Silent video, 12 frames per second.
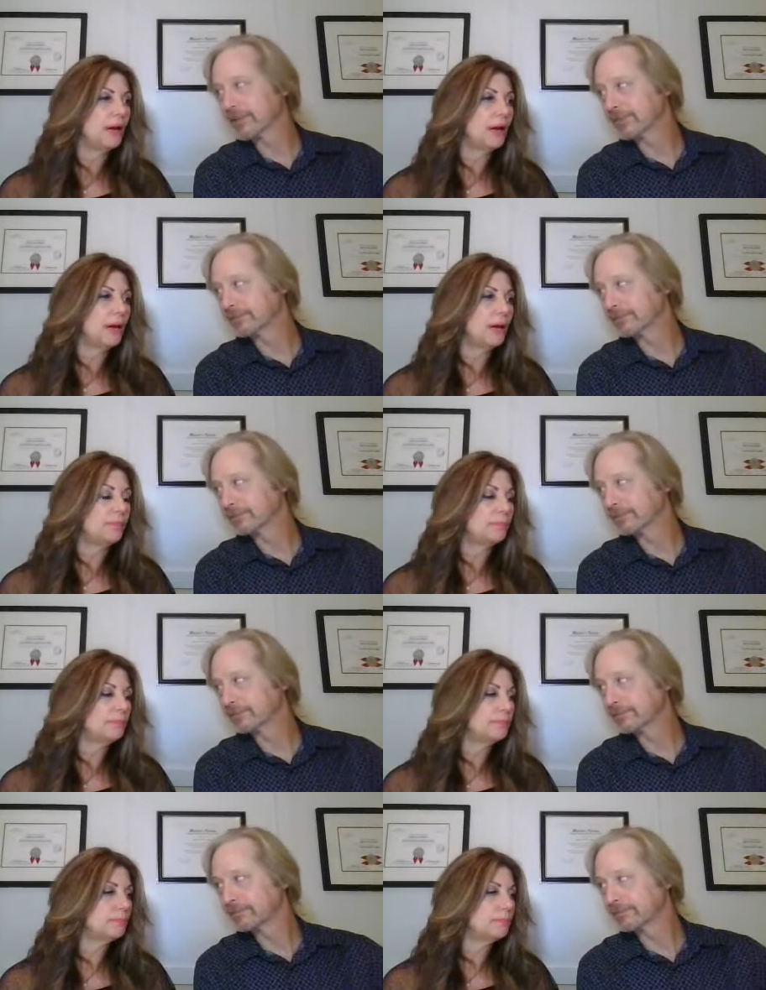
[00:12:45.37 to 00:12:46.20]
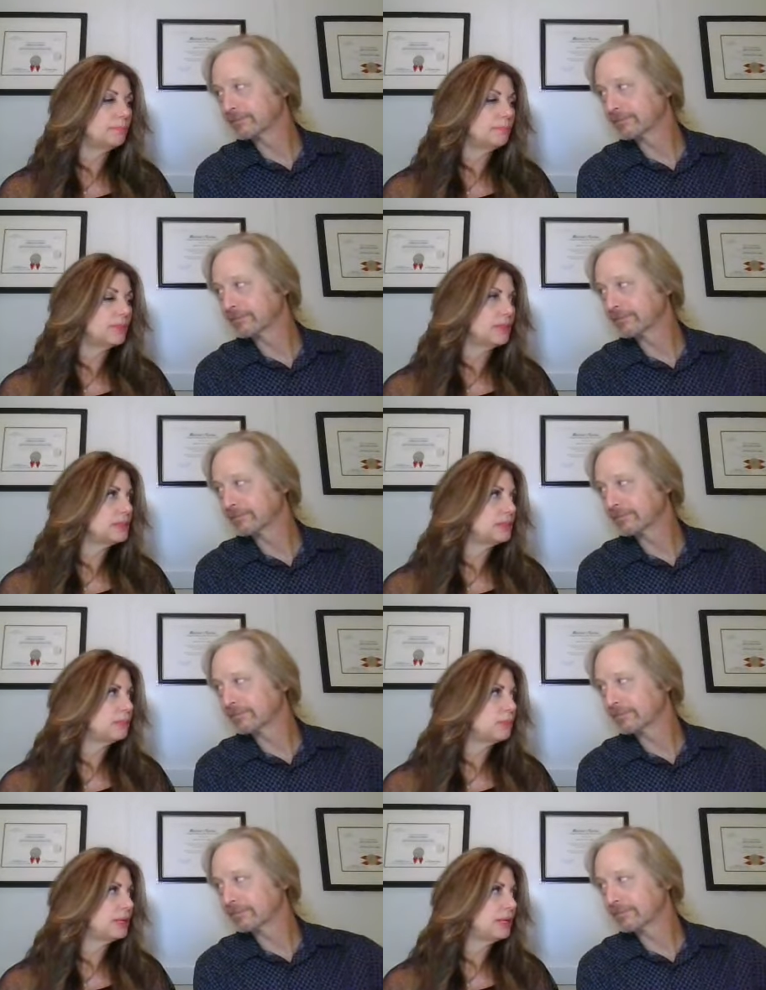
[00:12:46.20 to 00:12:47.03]
Speaker 1: yeah. um, what
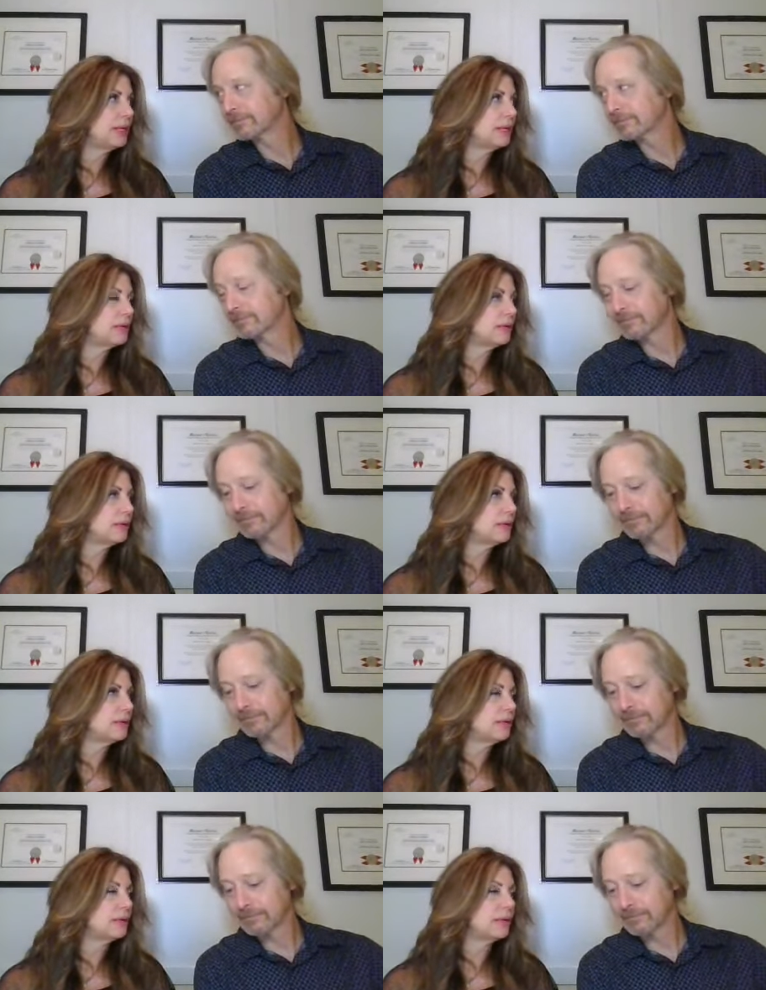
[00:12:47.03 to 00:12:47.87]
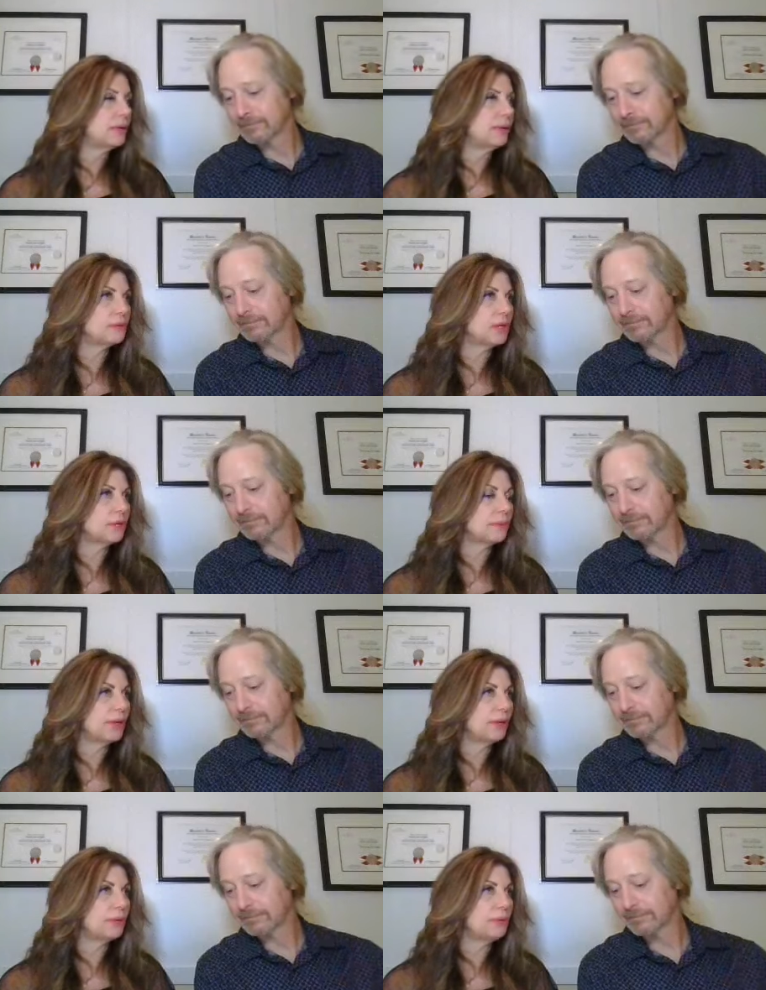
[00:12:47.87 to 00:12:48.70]
is the one that I know I've talked
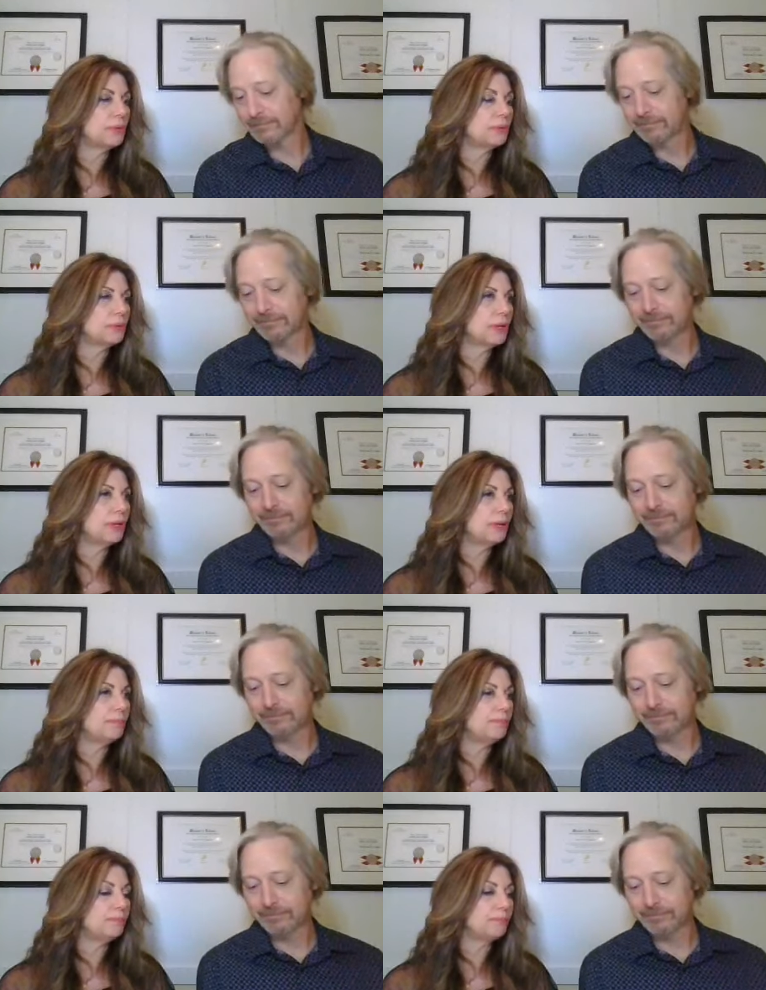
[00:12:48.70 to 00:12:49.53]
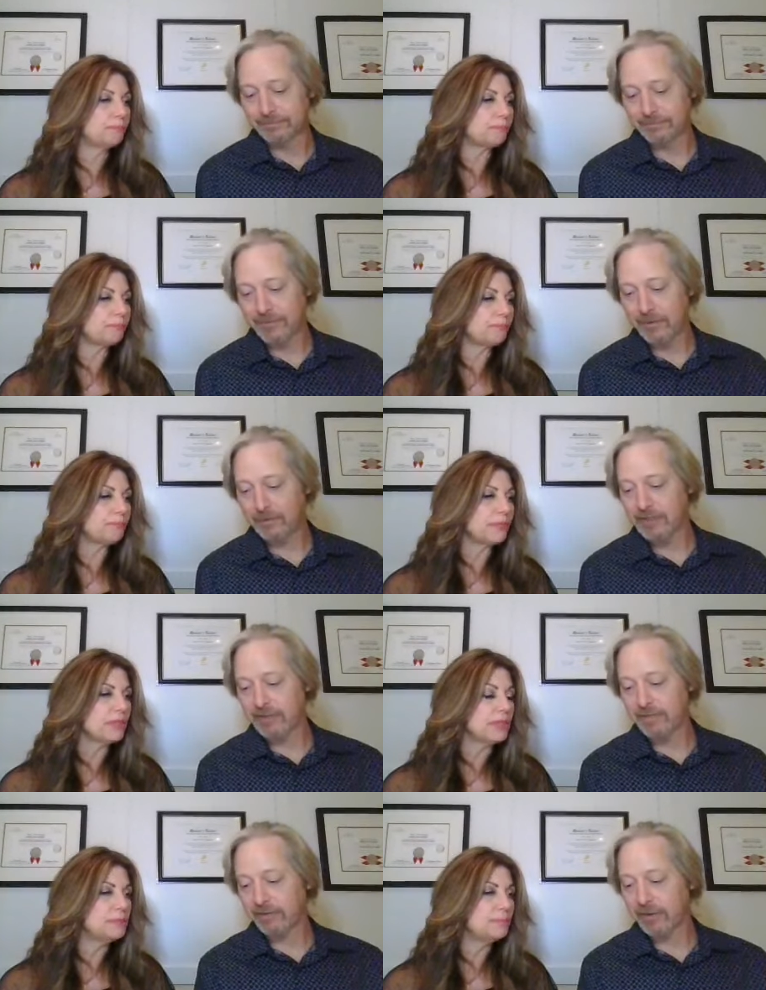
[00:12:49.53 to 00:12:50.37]
about? You won't. Um,
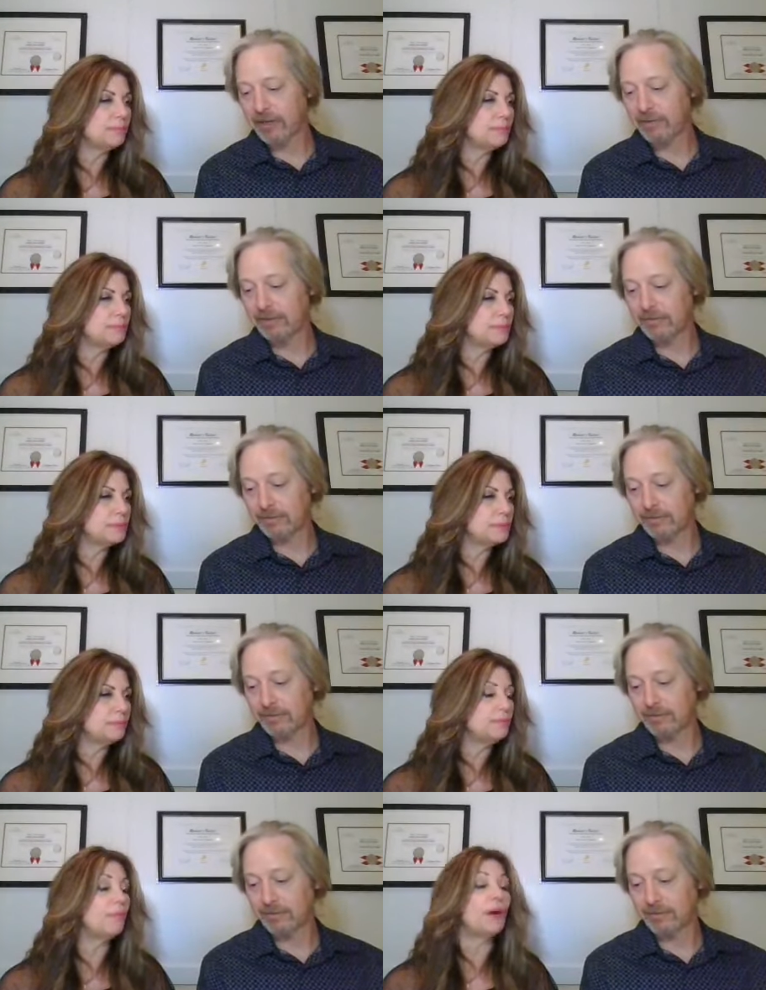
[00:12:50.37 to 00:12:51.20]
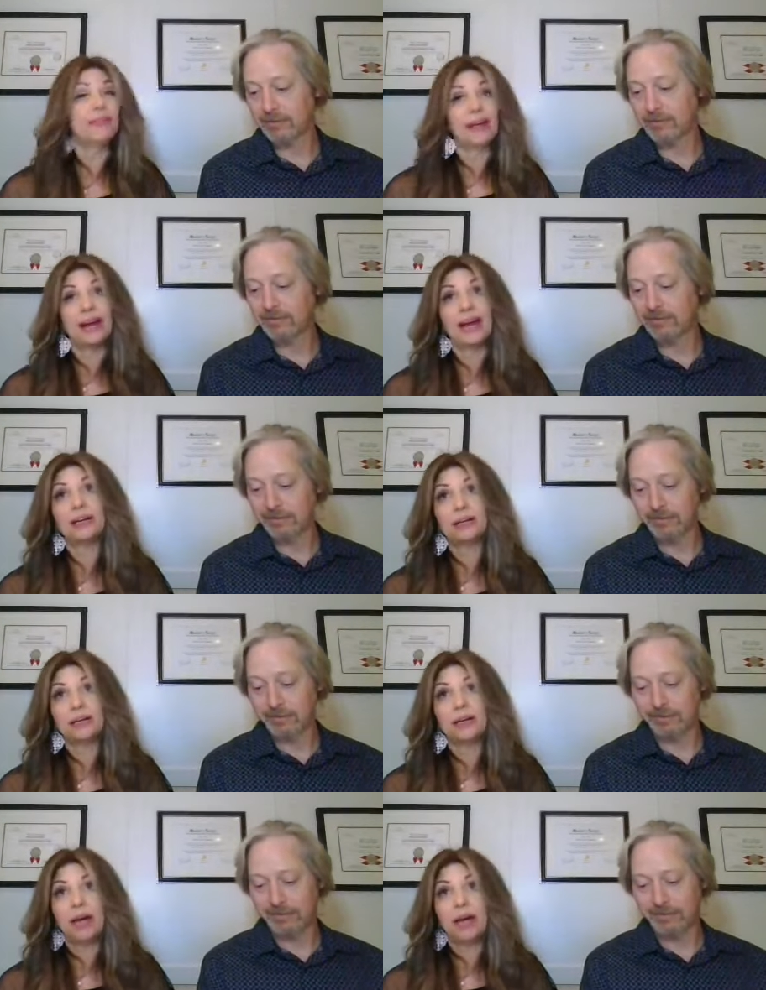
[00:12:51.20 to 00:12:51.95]
Want something to cry about? By that.